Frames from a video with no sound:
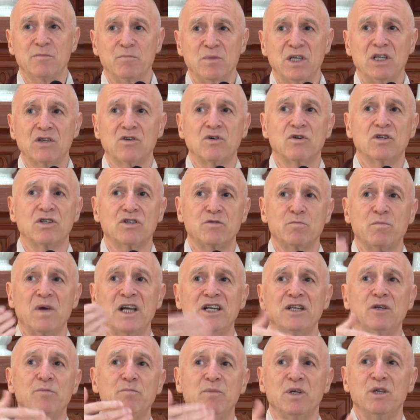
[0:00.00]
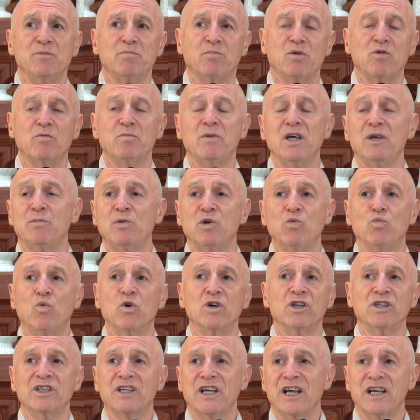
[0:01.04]
because many people maybe
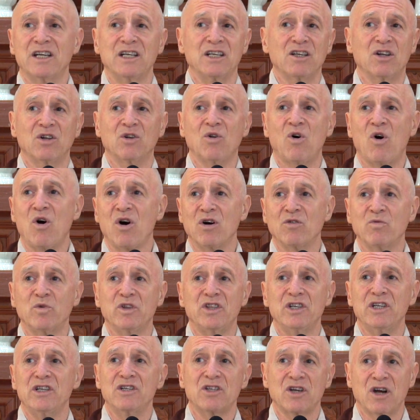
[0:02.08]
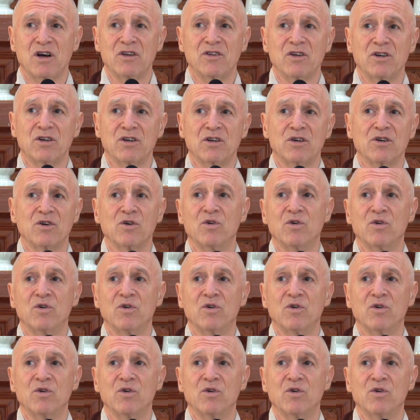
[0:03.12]
weren't getting along with each other